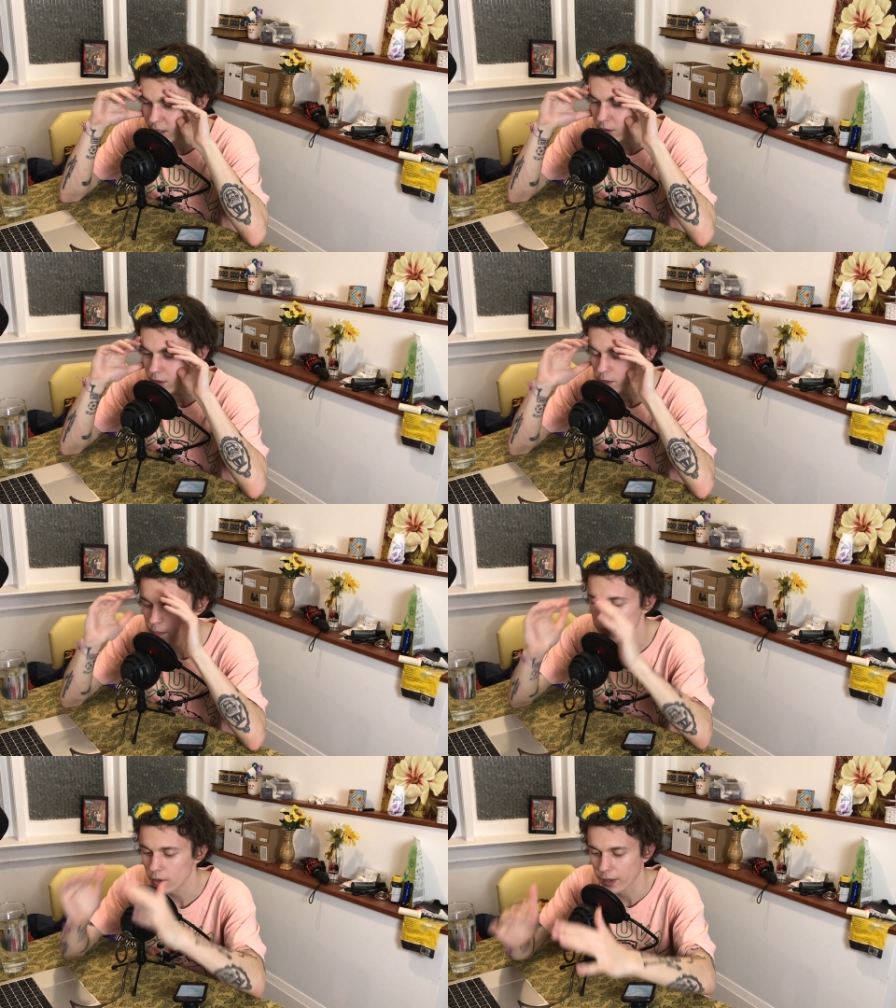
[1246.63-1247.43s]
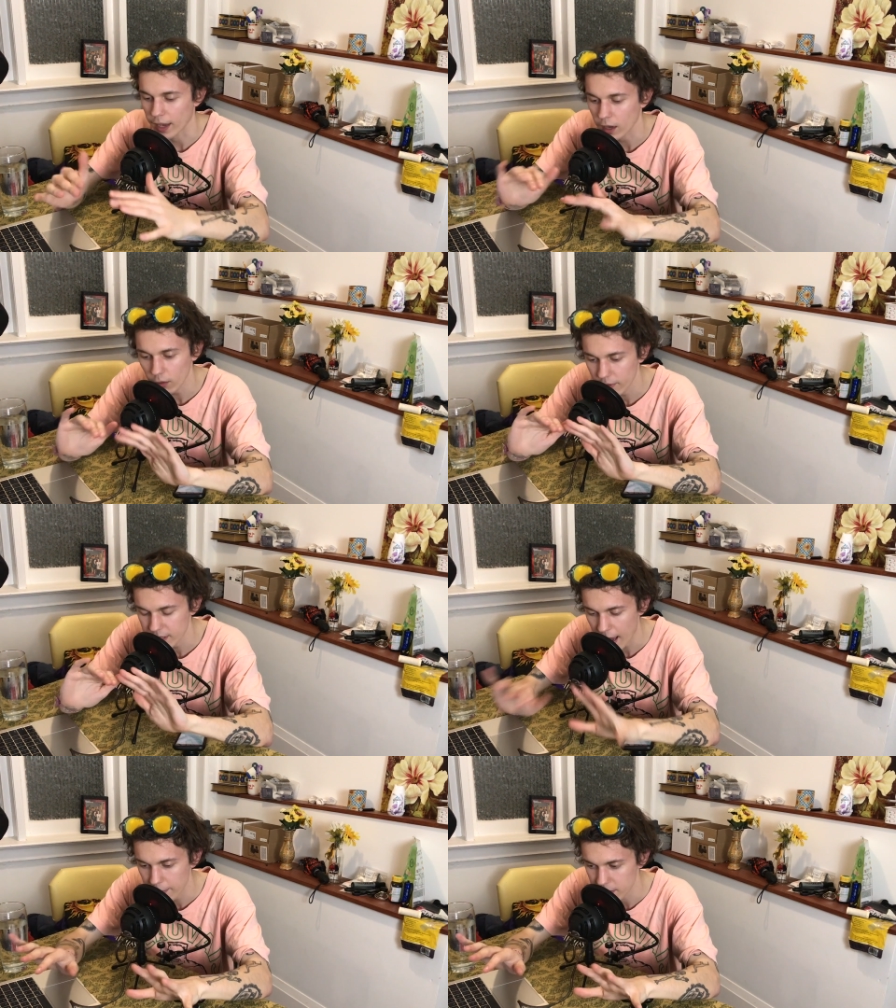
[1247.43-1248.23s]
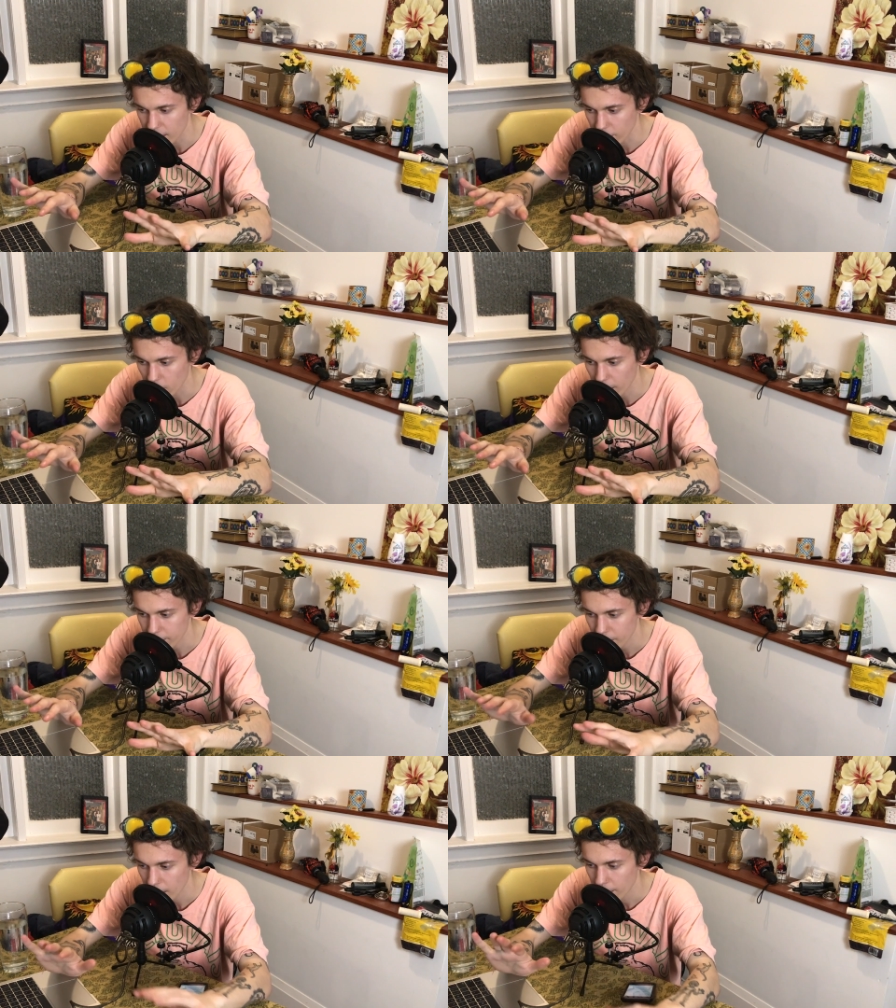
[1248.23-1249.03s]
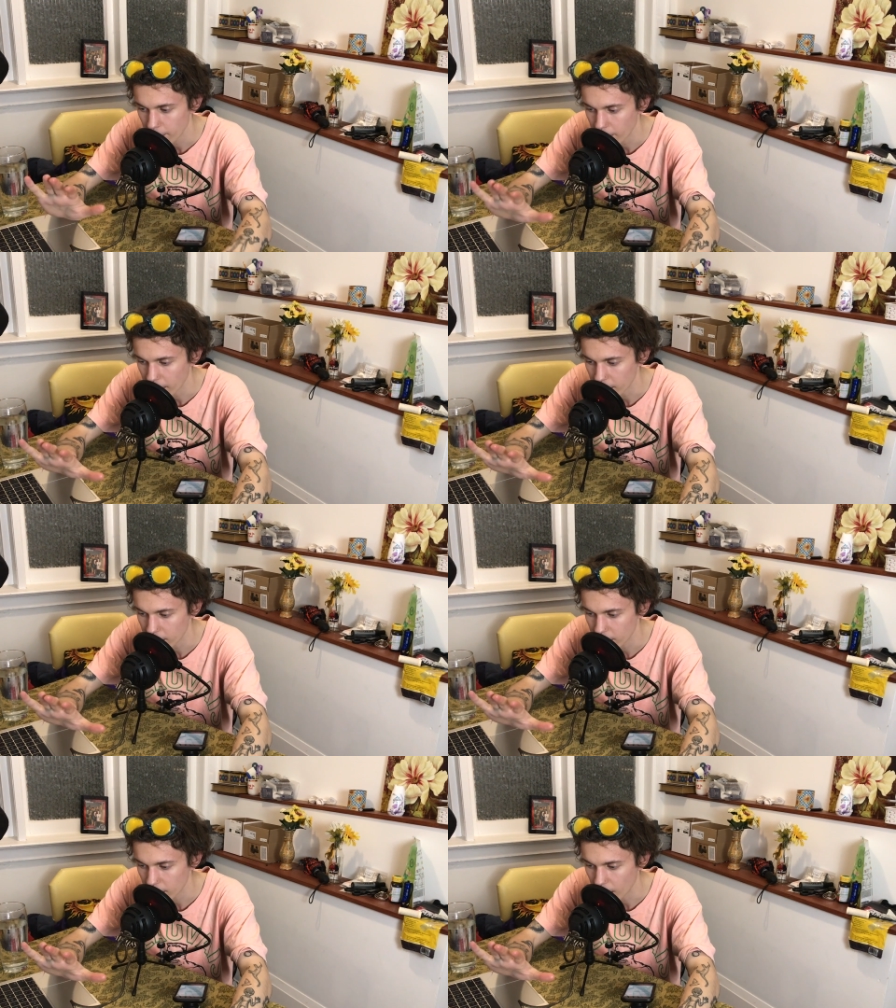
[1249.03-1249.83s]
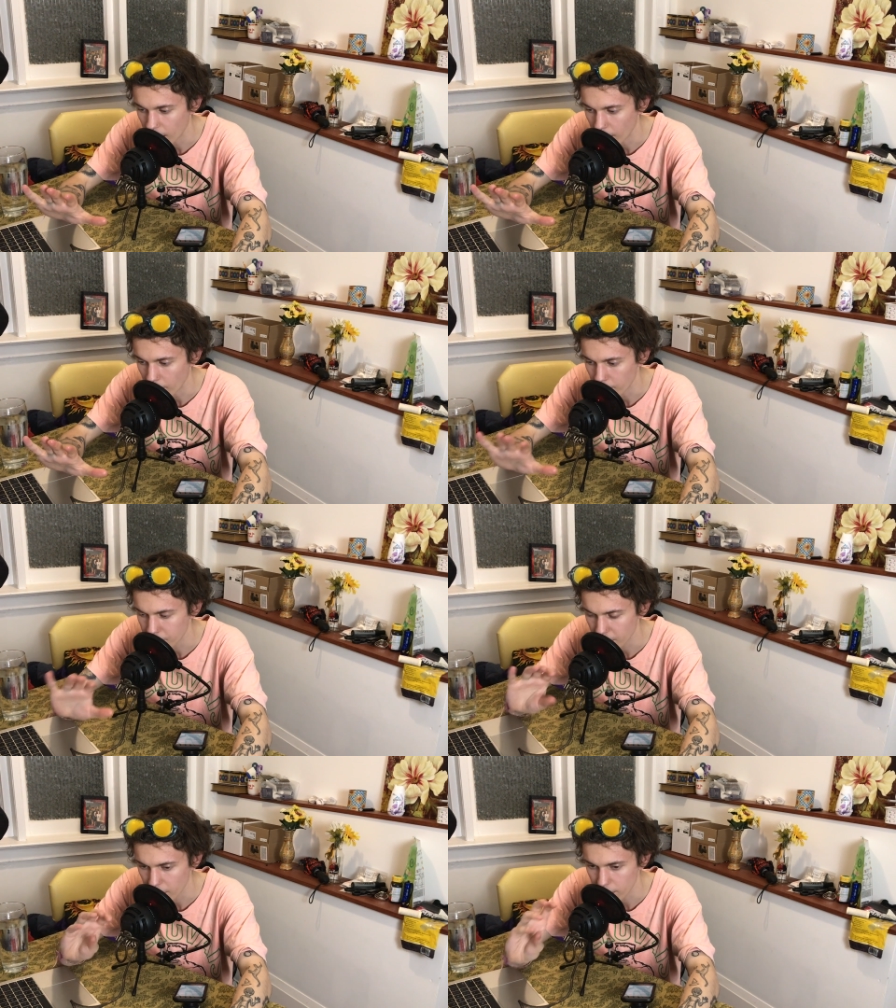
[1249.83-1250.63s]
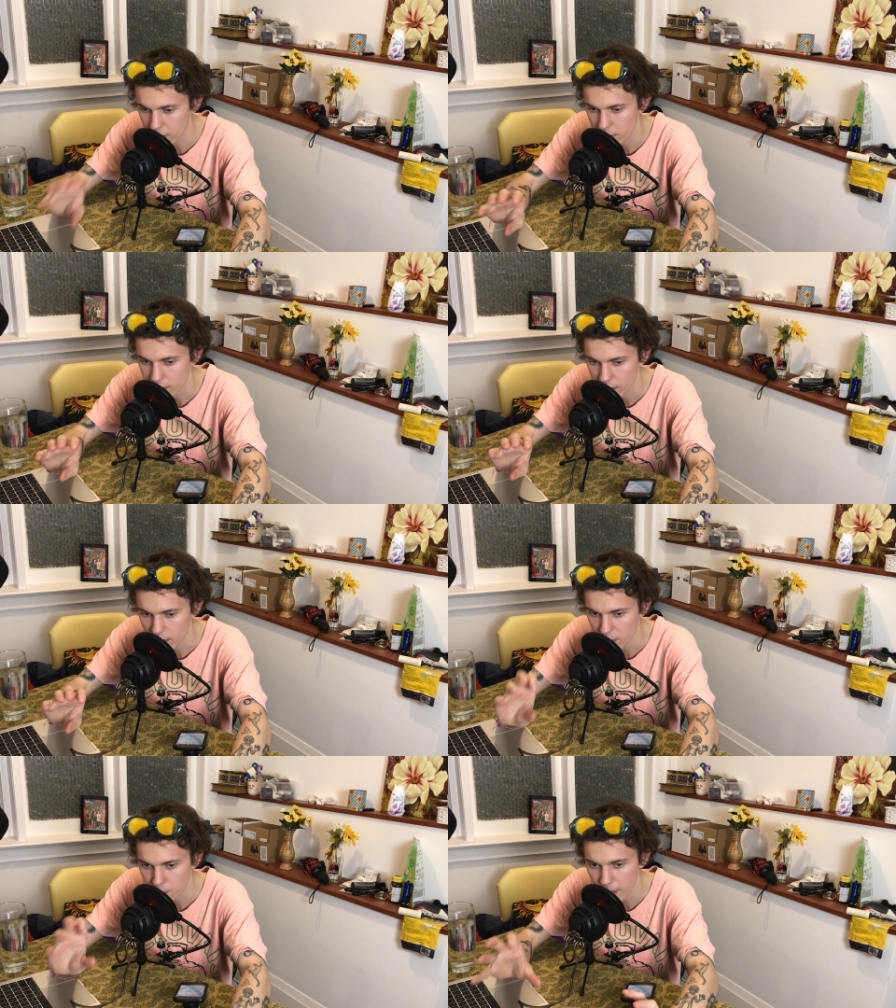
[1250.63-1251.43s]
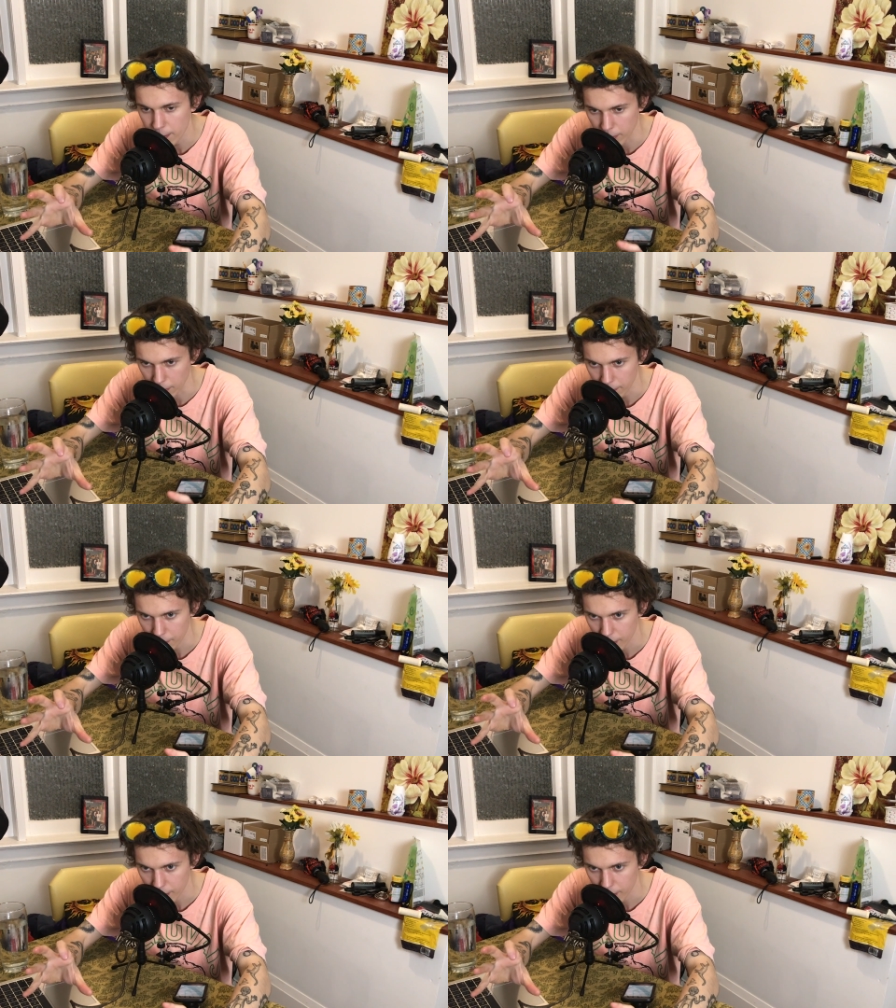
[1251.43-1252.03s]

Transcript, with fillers: You know those... Okay, I don't know if this happens everywhere, but um, there's these people...